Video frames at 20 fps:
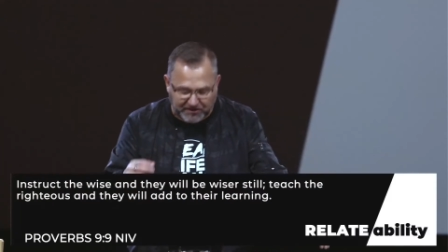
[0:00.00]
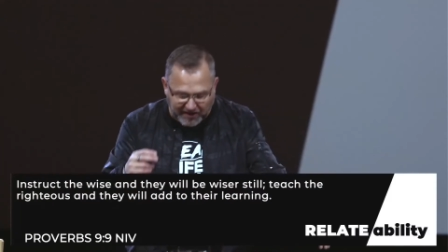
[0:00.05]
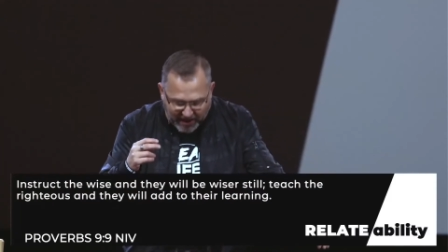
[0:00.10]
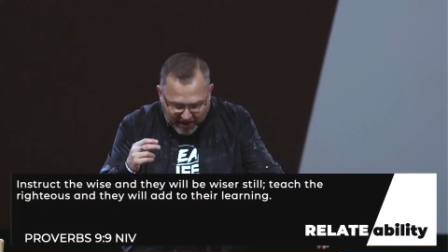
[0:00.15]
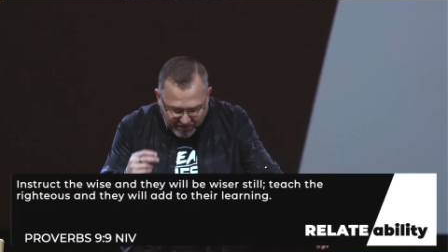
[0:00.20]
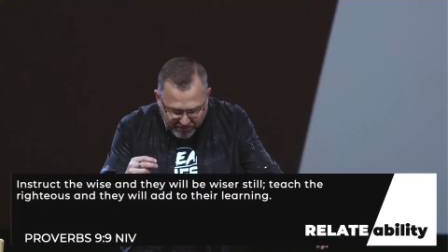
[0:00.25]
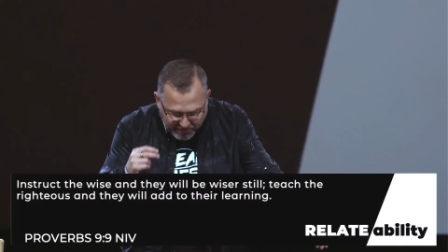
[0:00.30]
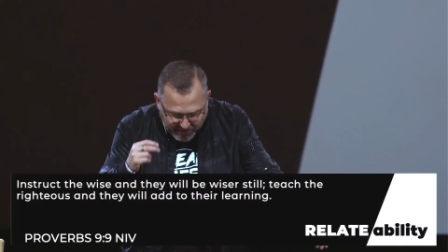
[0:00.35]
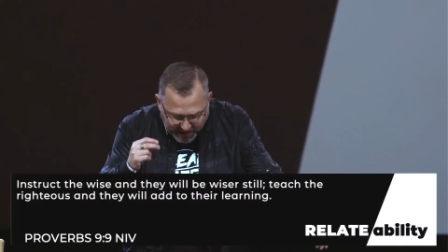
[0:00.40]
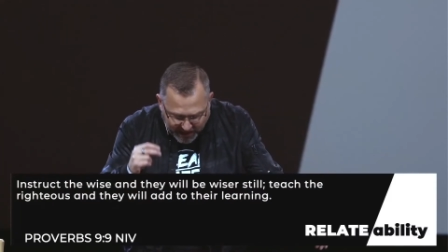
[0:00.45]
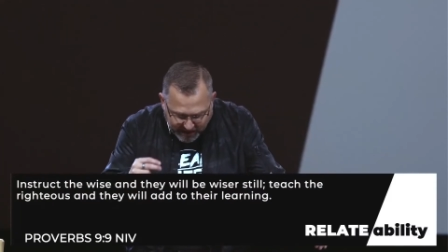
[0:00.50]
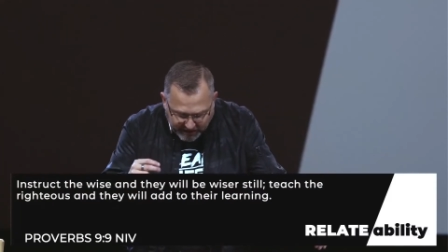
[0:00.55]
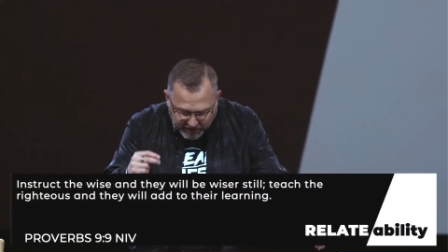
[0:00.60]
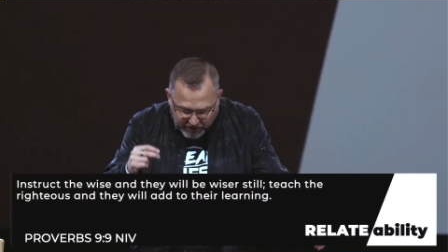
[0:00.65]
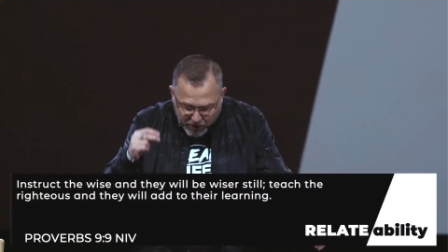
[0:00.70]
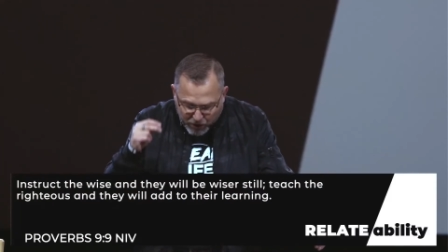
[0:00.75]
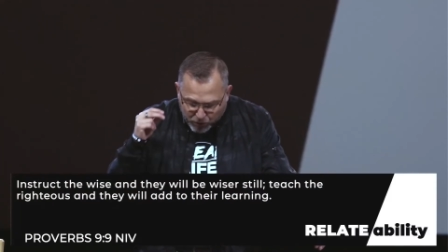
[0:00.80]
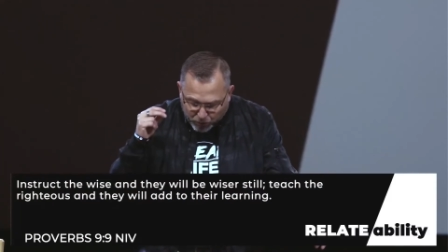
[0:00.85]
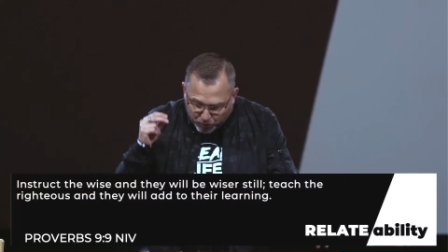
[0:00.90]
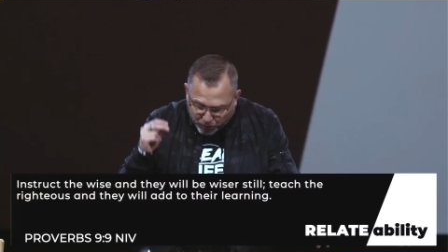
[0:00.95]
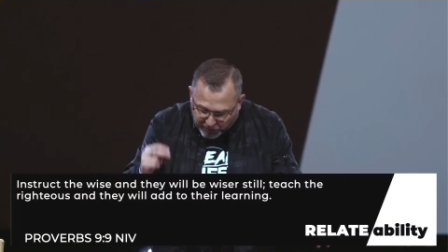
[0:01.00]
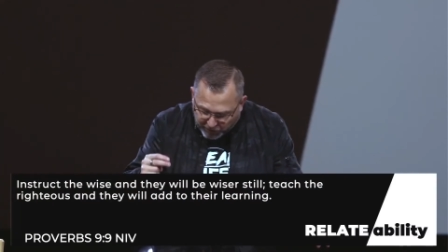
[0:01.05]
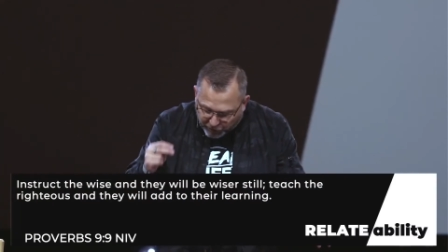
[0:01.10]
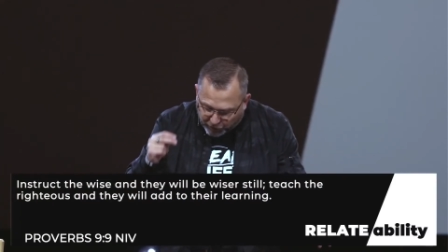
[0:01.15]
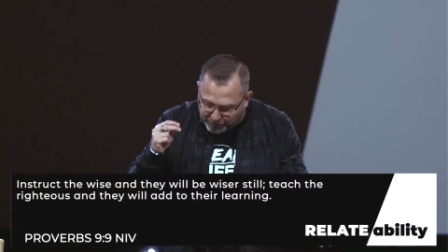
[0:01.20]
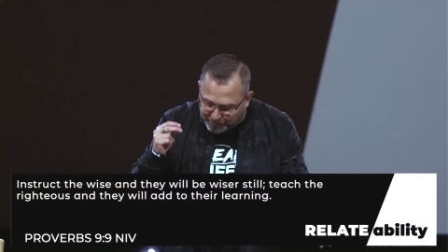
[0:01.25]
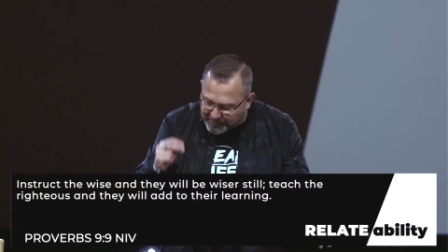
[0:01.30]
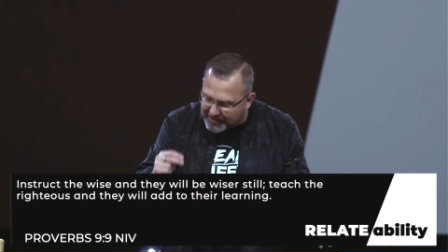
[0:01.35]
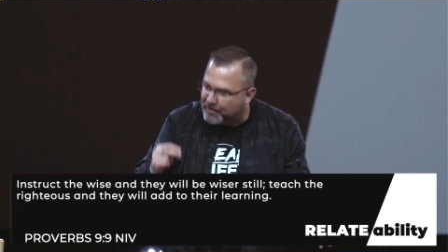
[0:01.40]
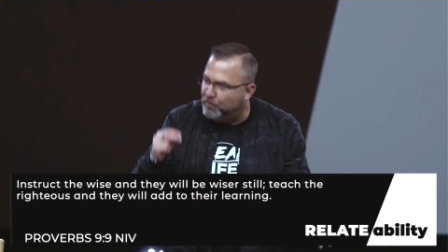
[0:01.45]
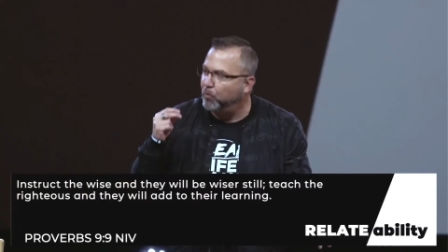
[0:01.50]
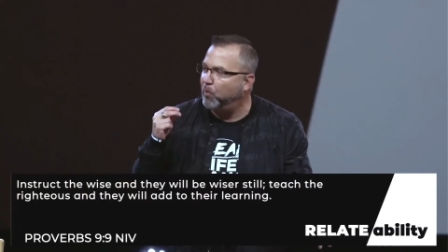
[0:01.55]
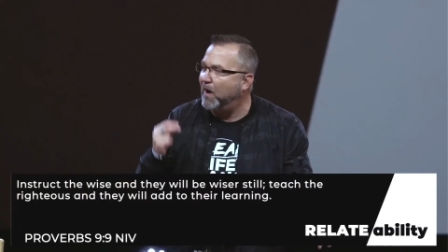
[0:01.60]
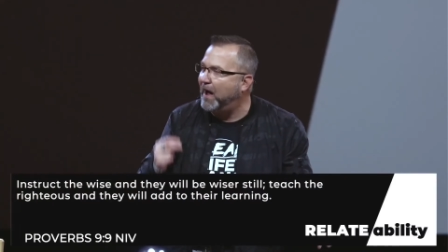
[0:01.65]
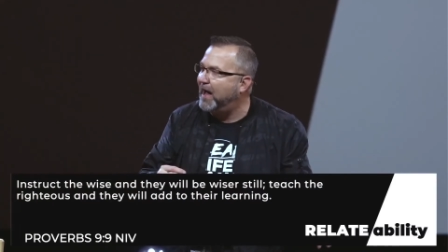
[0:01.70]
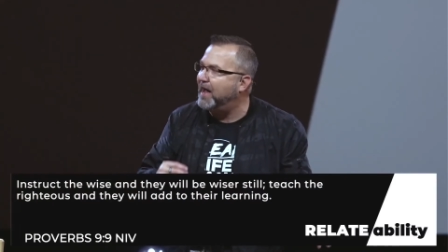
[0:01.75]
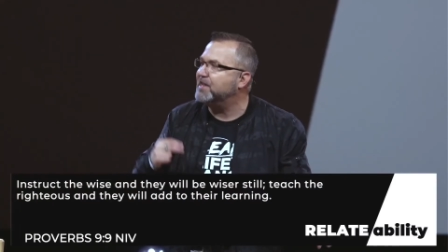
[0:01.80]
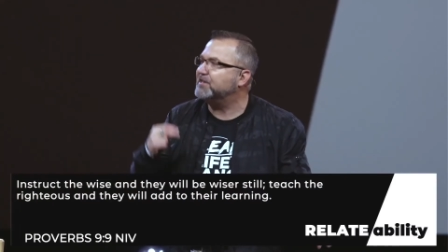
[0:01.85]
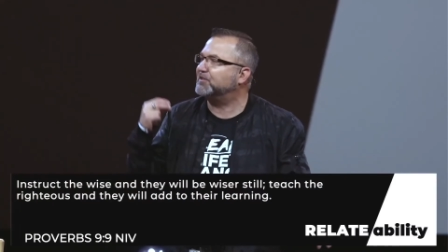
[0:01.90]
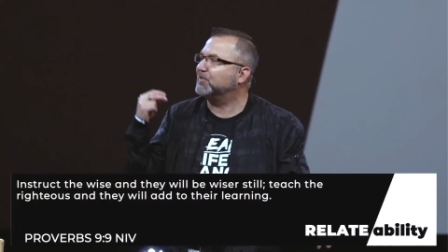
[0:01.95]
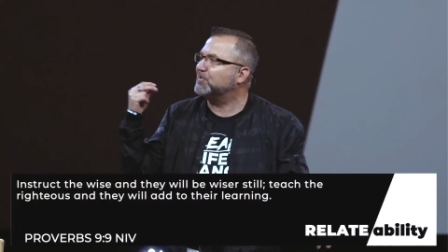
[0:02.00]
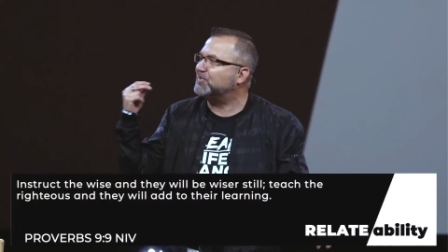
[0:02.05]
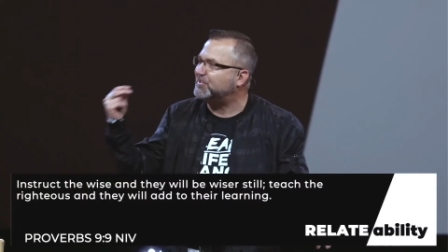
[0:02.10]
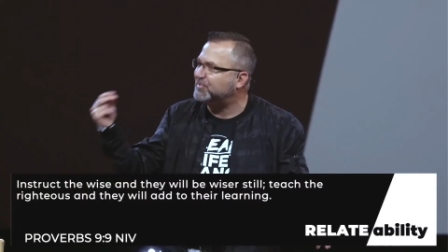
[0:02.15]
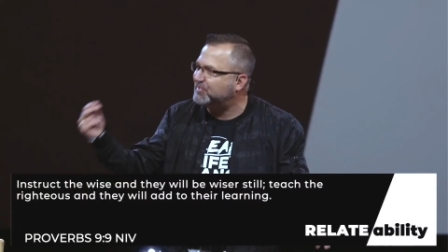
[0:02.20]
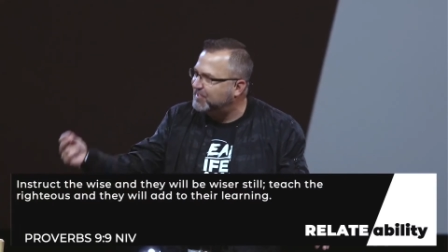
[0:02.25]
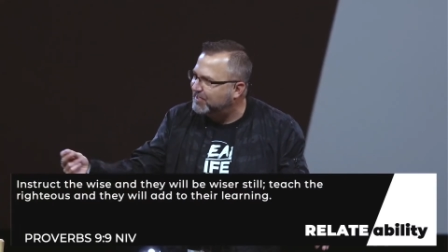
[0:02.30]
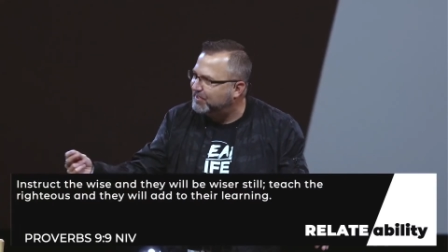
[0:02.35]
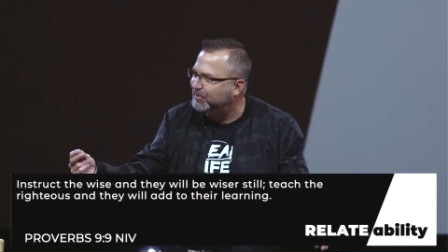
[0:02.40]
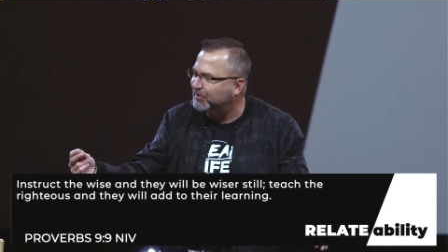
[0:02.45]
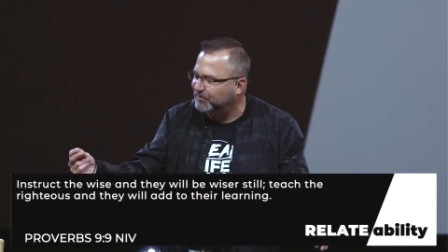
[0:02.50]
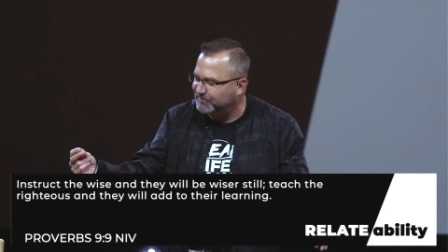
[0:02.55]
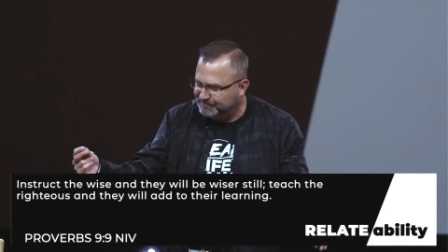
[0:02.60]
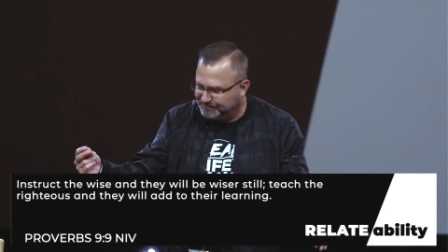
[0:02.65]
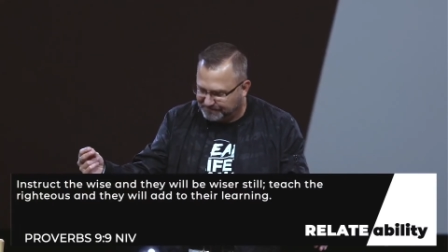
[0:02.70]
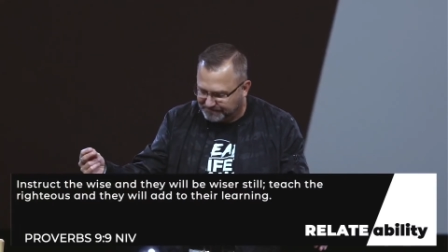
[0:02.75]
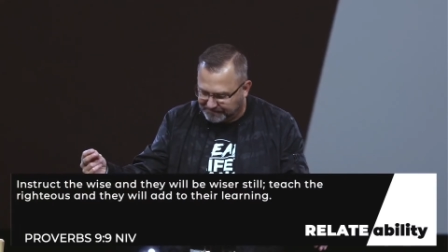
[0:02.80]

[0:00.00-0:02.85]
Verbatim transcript: and they will be wiser still.